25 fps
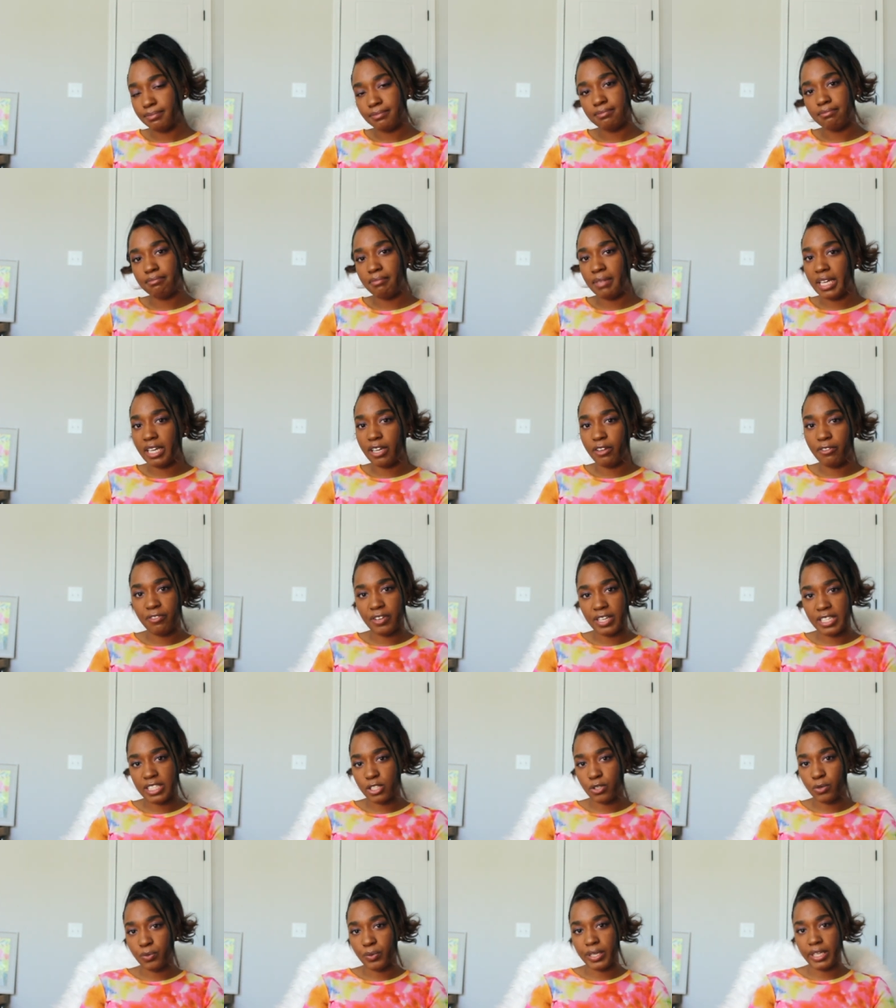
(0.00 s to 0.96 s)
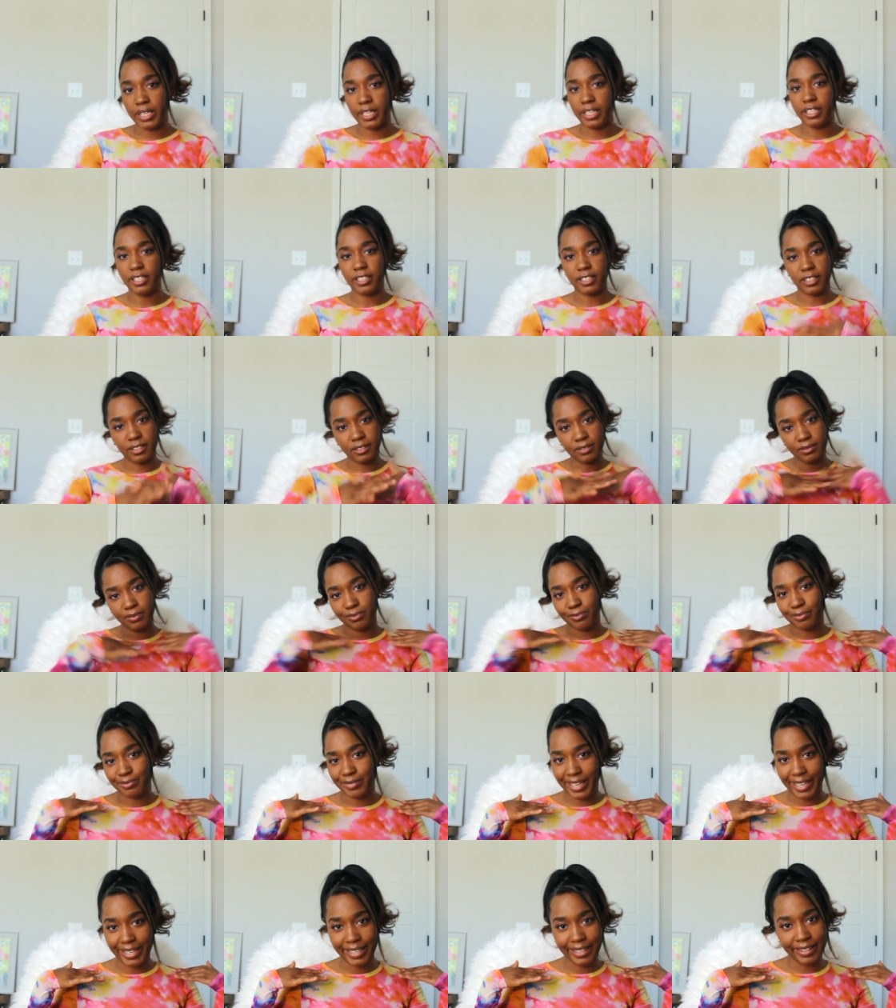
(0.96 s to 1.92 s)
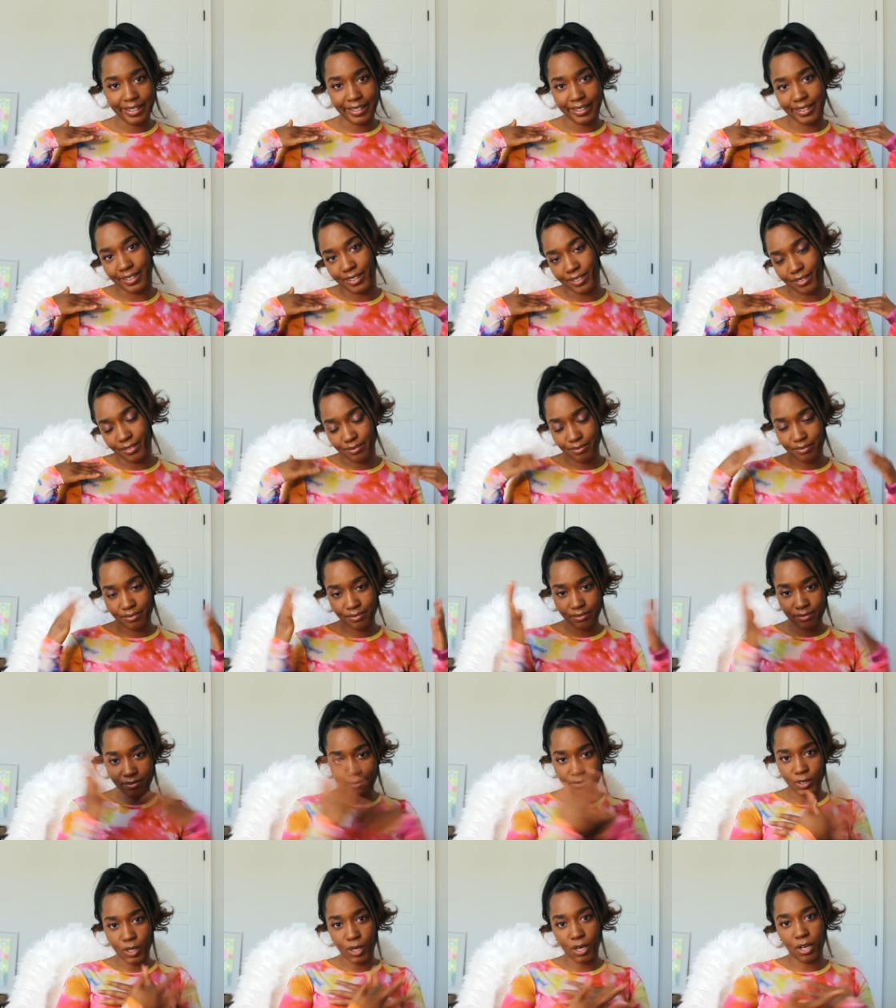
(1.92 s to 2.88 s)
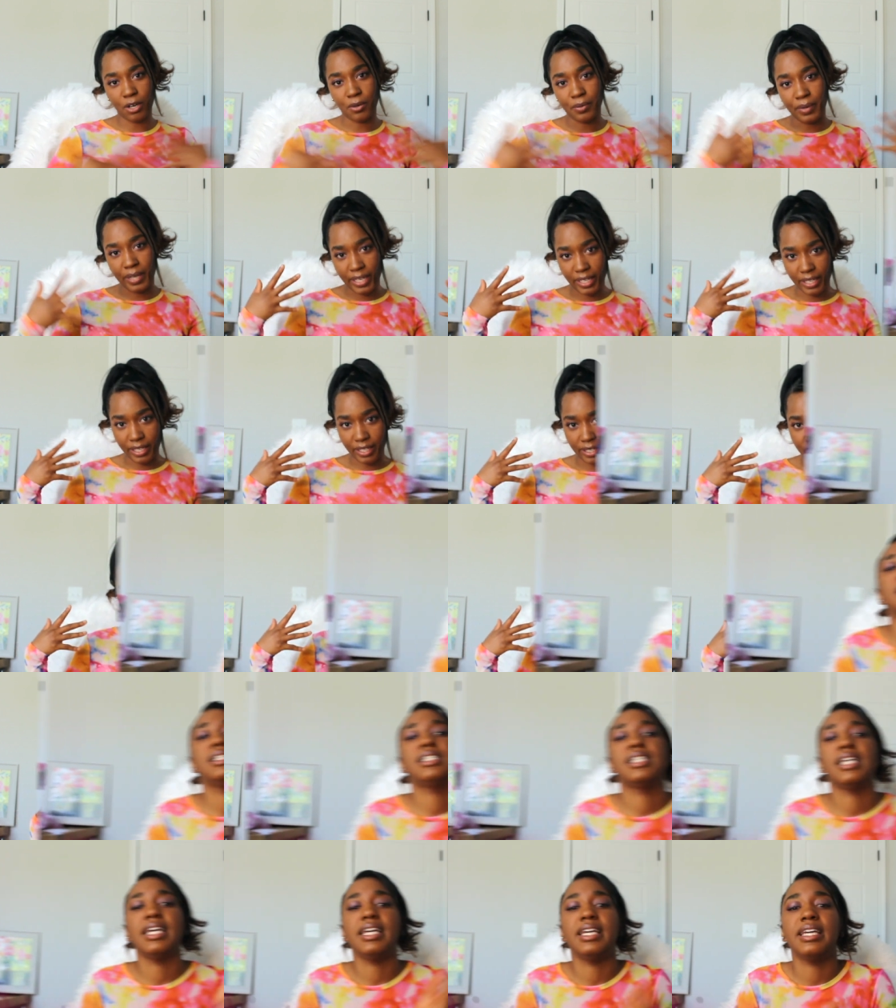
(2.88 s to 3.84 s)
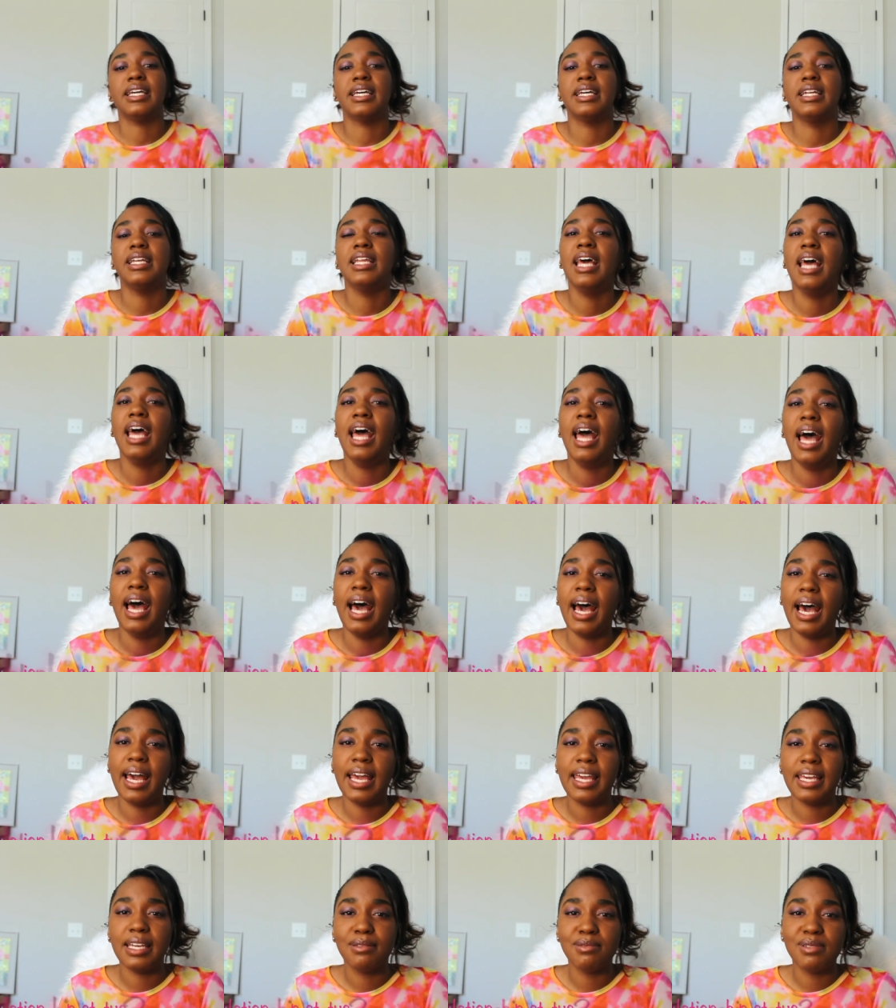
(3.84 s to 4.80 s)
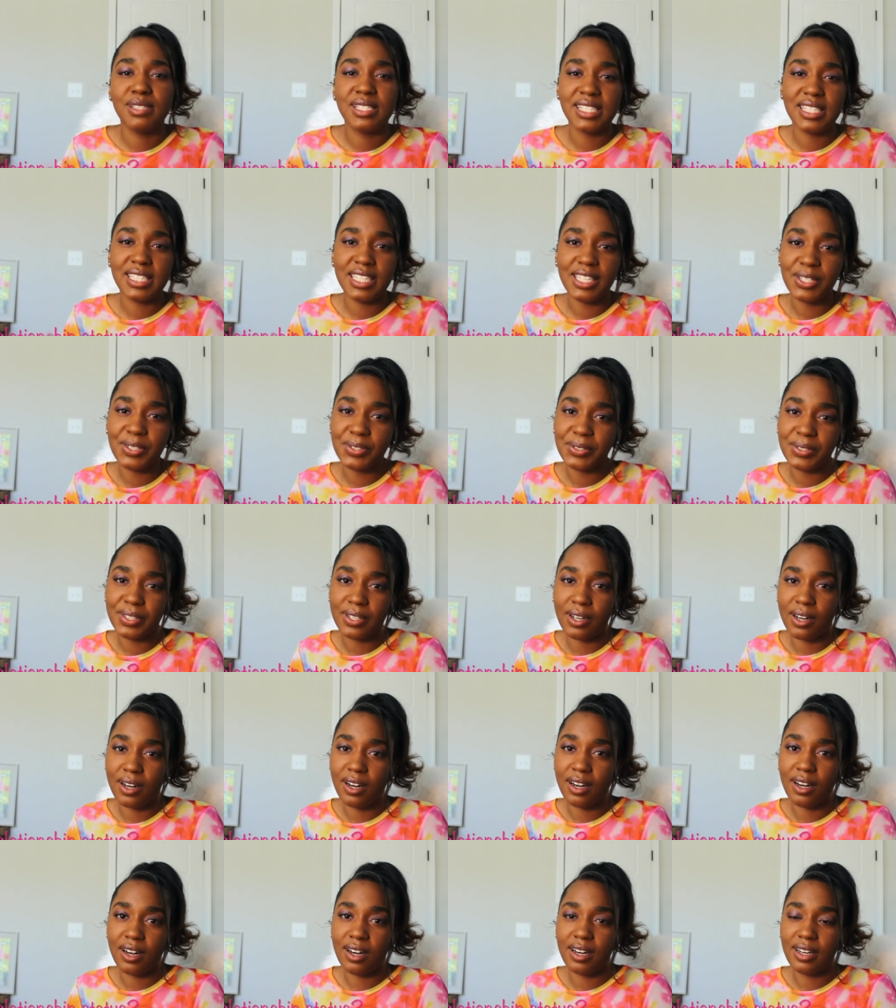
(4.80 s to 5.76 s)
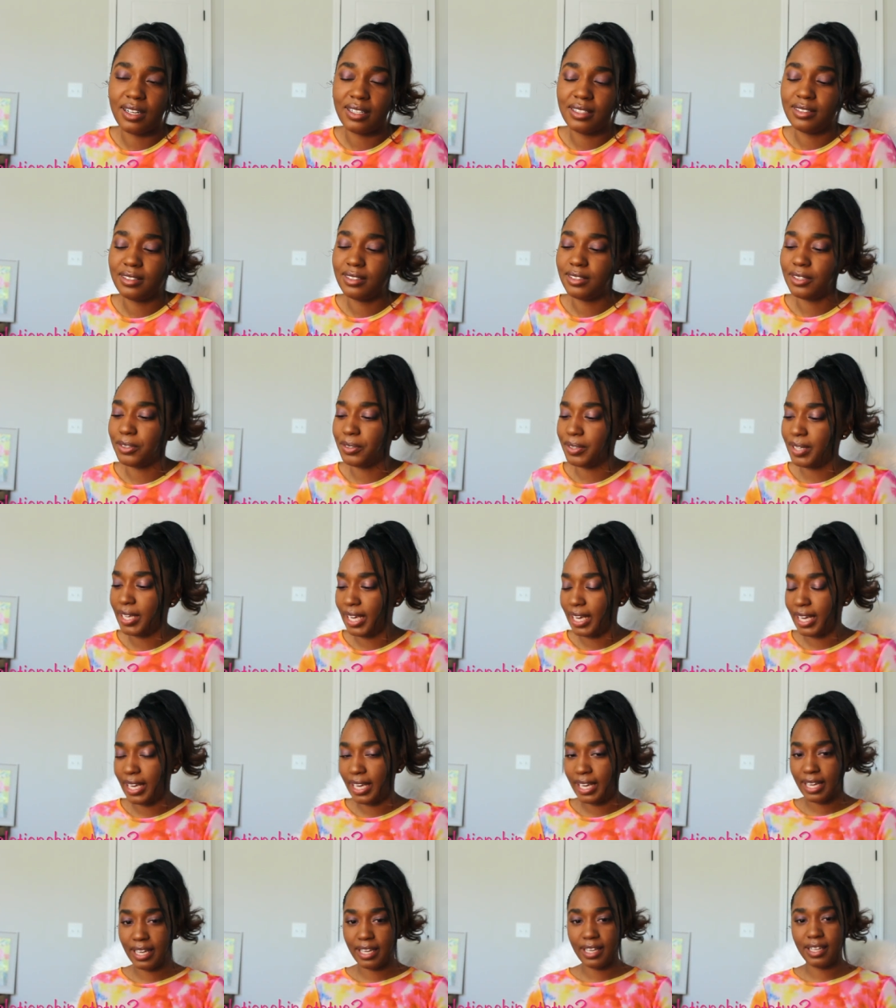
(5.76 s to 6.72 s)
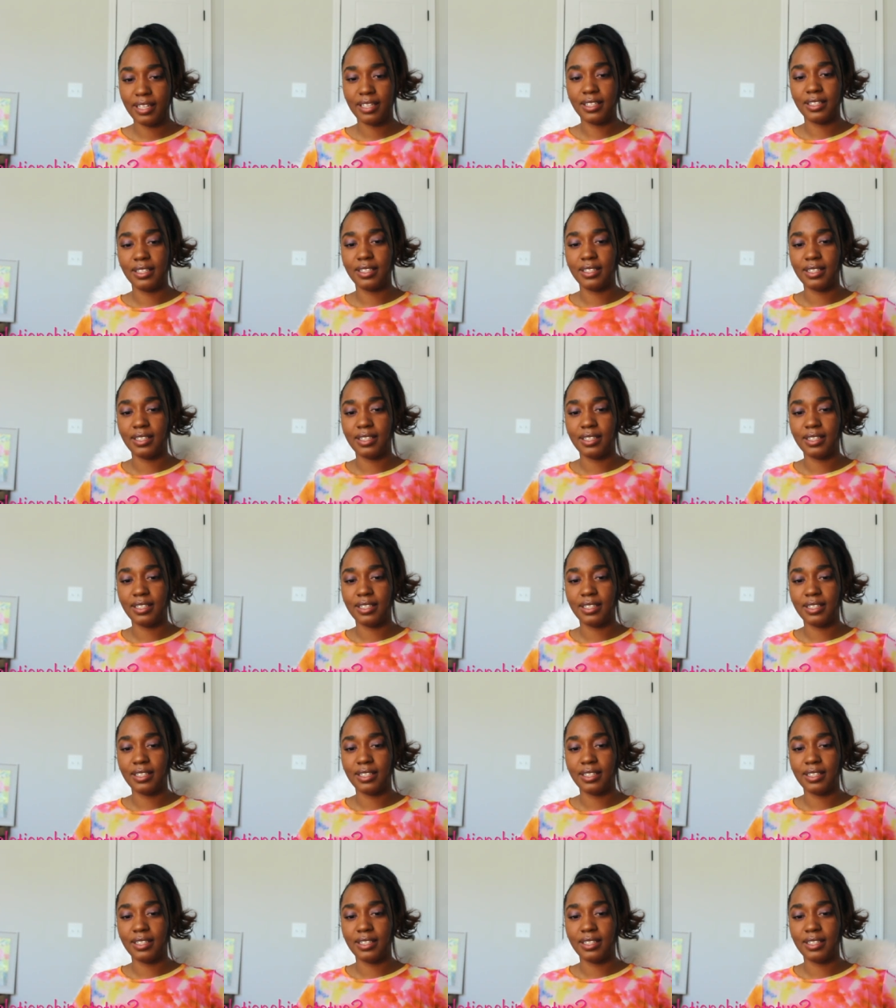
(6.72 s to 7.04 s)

manifest queen right here all right where am I taken I am single, y'all, okay?